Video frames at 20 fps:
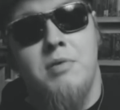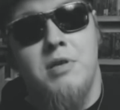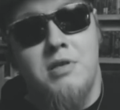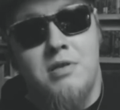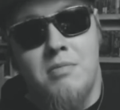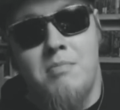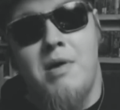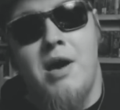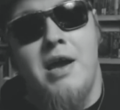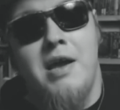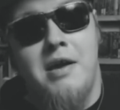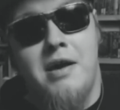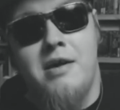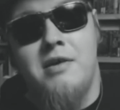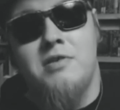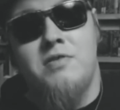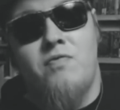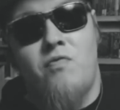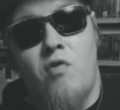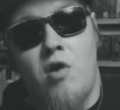my house
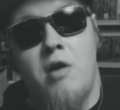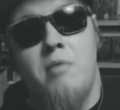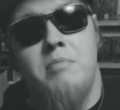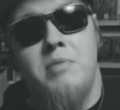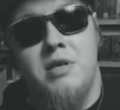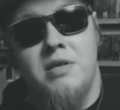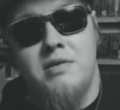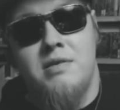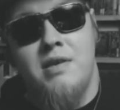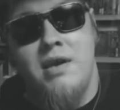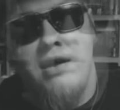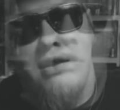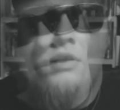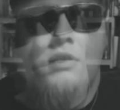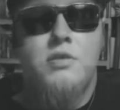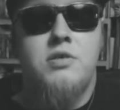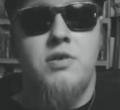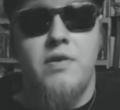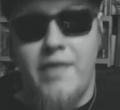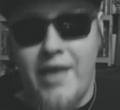from his house.
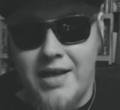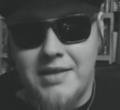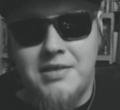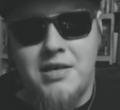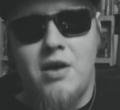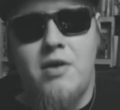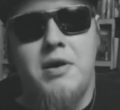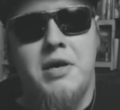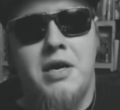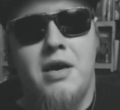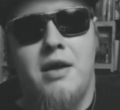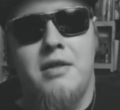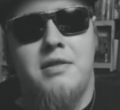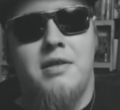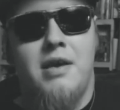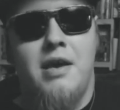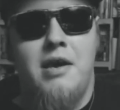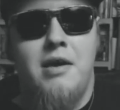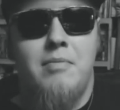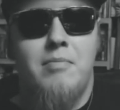So that's how I got the
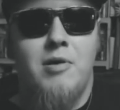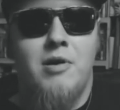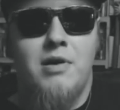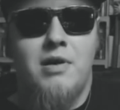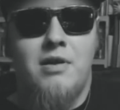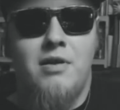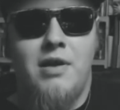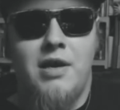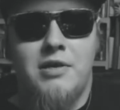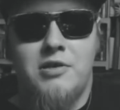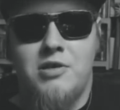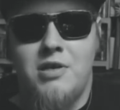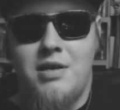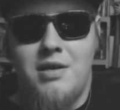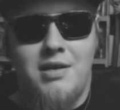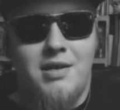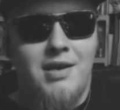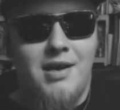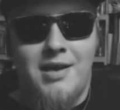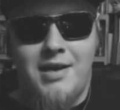Gamera collection,
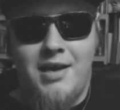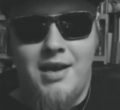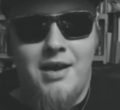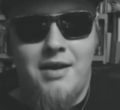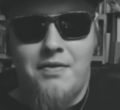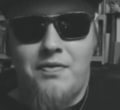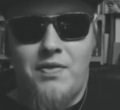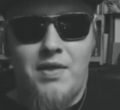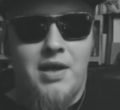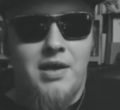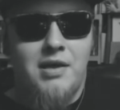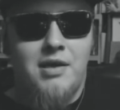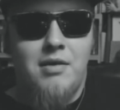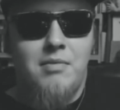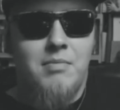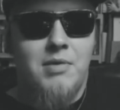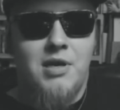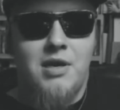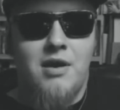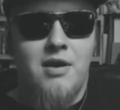and I can't thank him
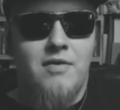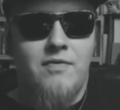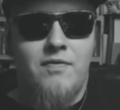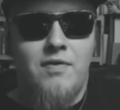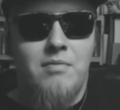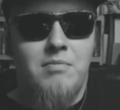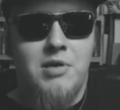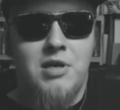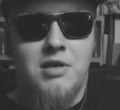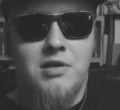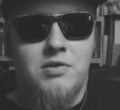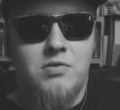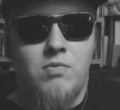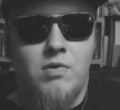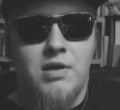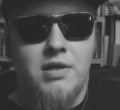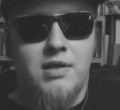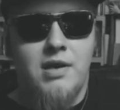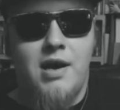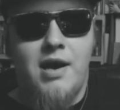enough. I mean, it's one
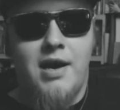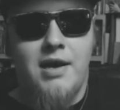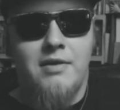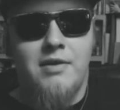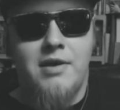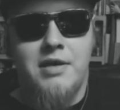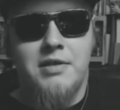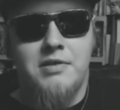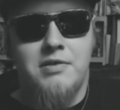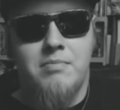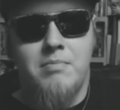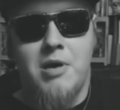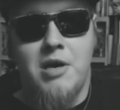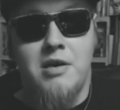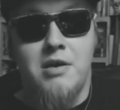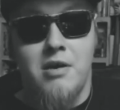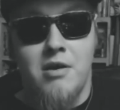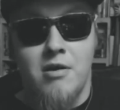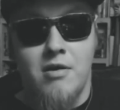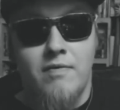of the highlights of my
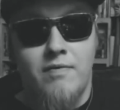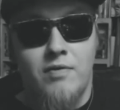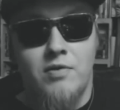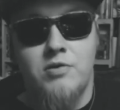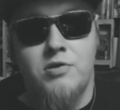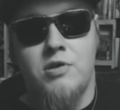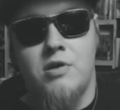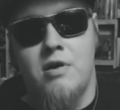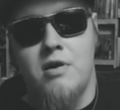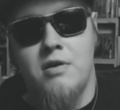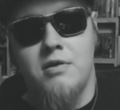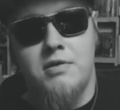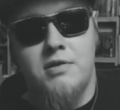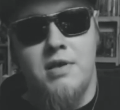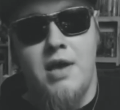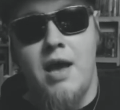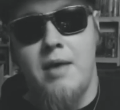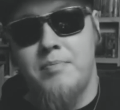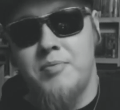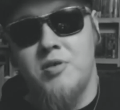year for sure. It's
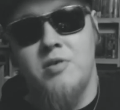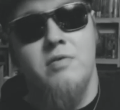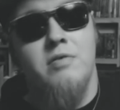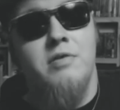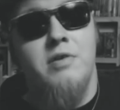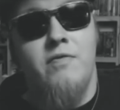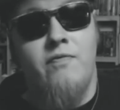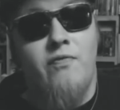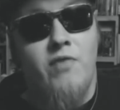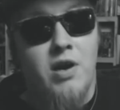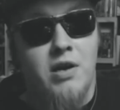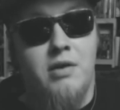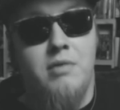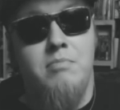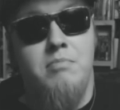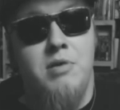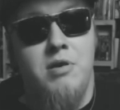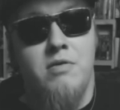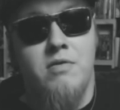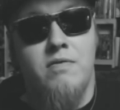absolutely fucking
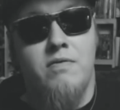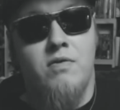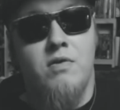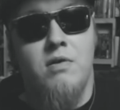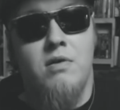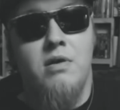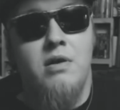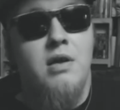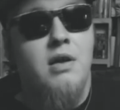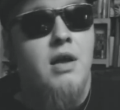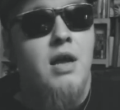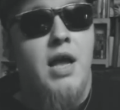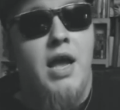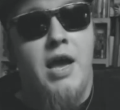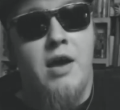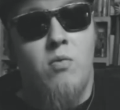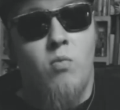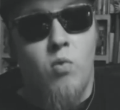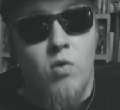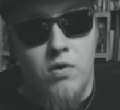beautiful
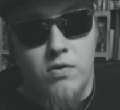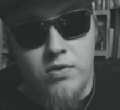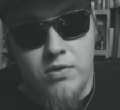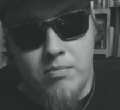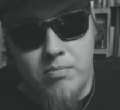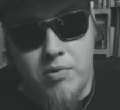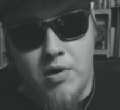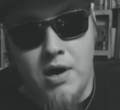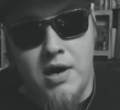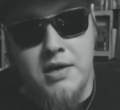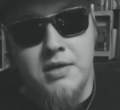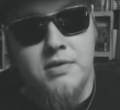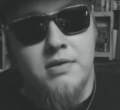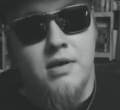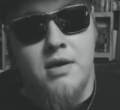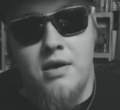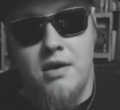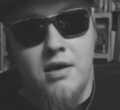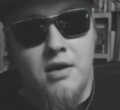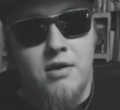and worth the price
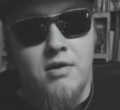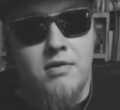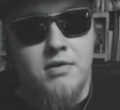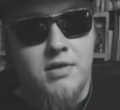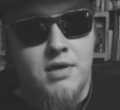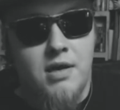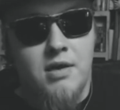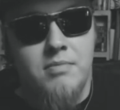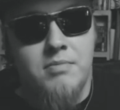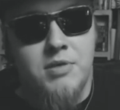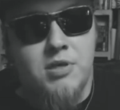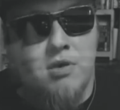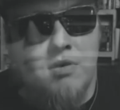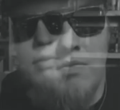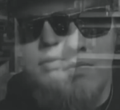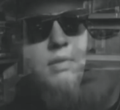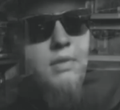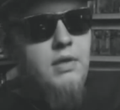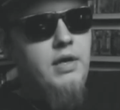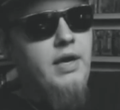100 times over.
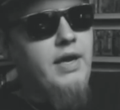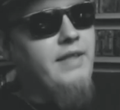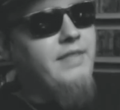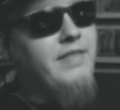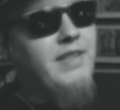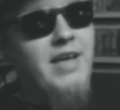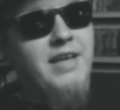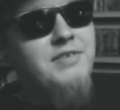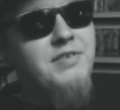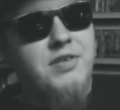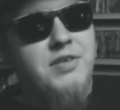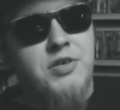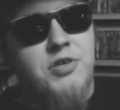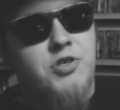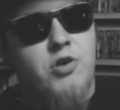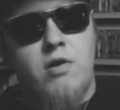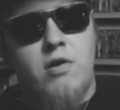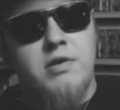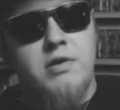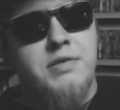And that's the
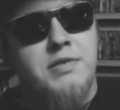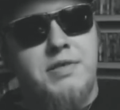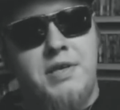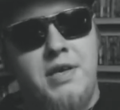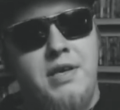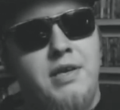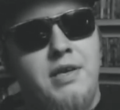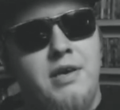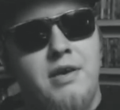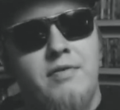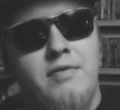short and skinny of it,